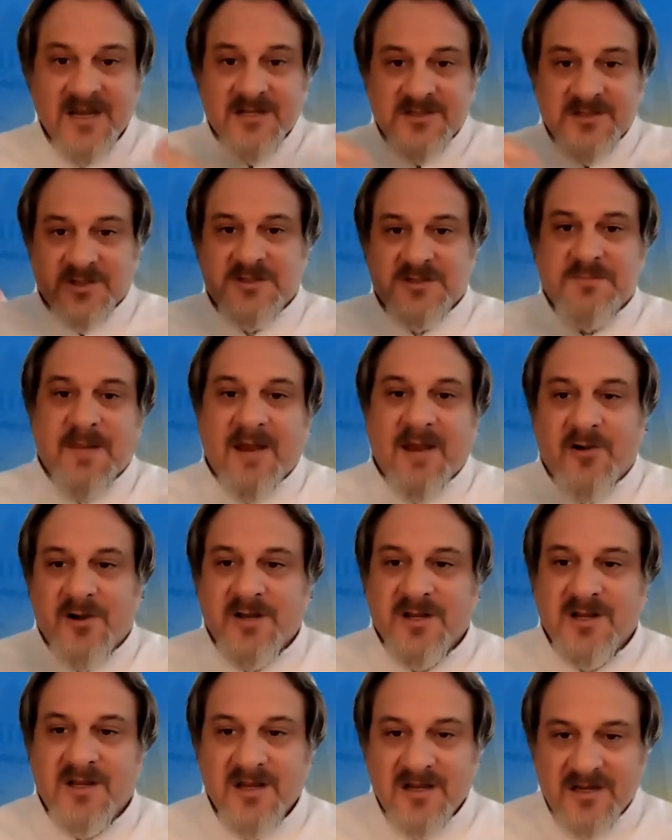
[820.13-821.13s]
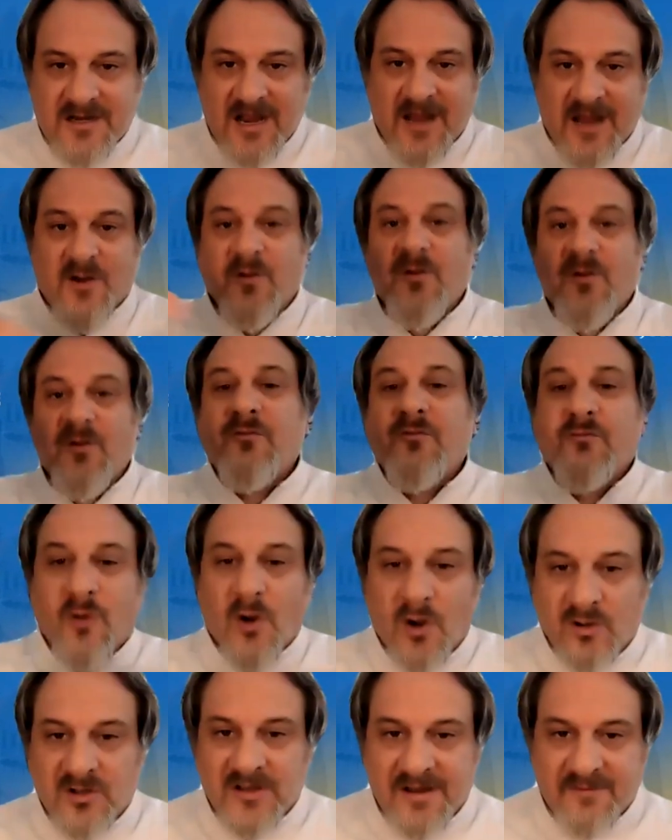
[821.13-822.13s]
So it's better to kind of
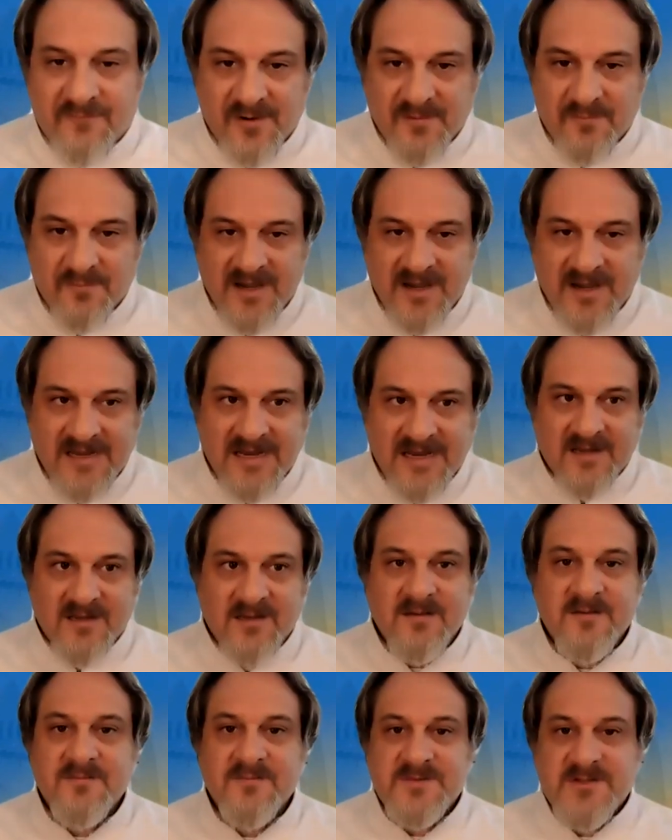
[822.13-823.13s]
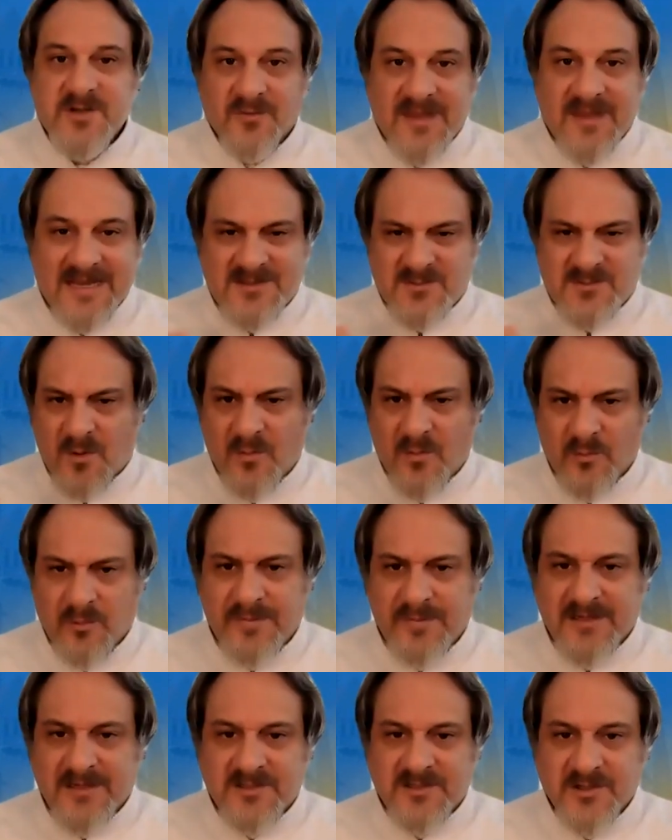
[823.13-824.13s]
roll everybody in. So that's what we'll
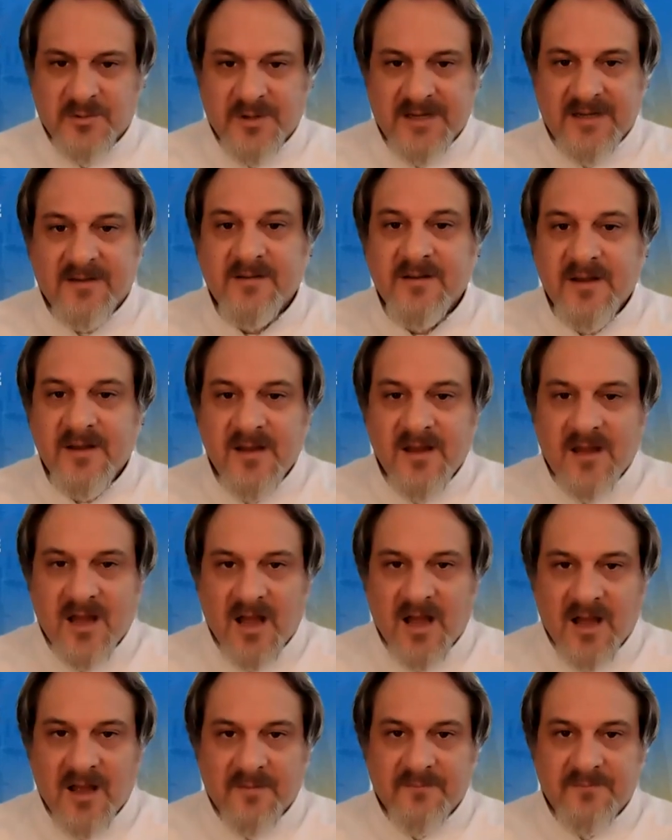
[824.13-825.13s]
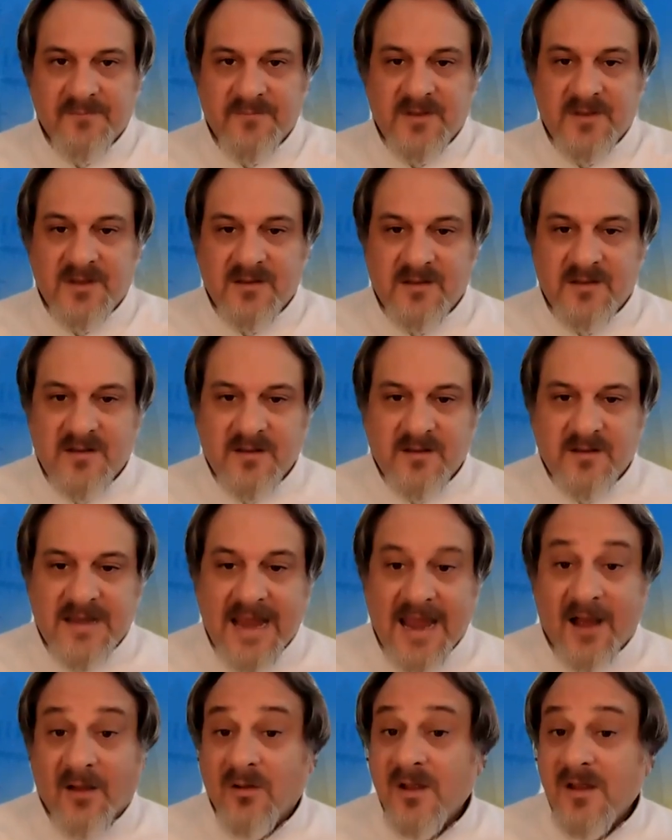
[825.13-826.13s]
be doing
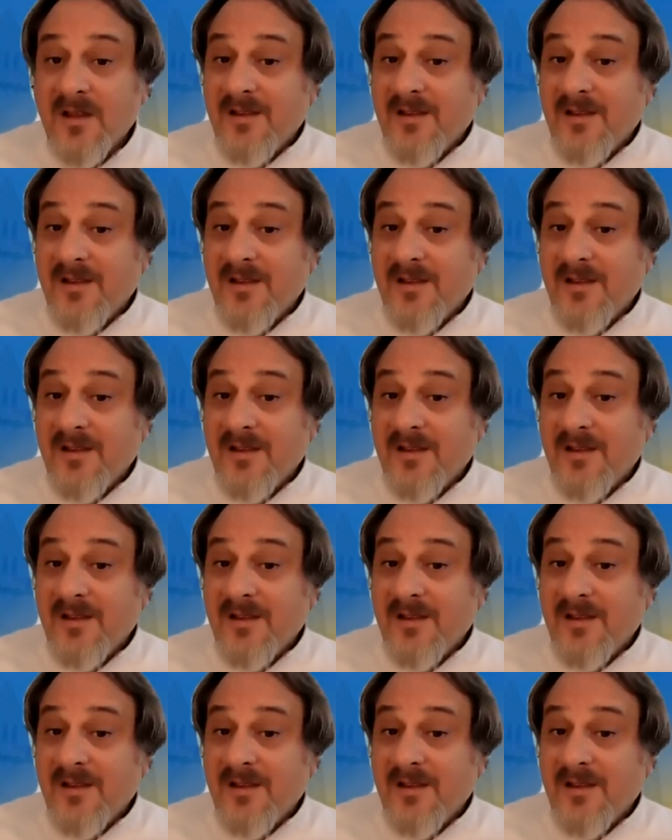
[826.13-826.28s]
now.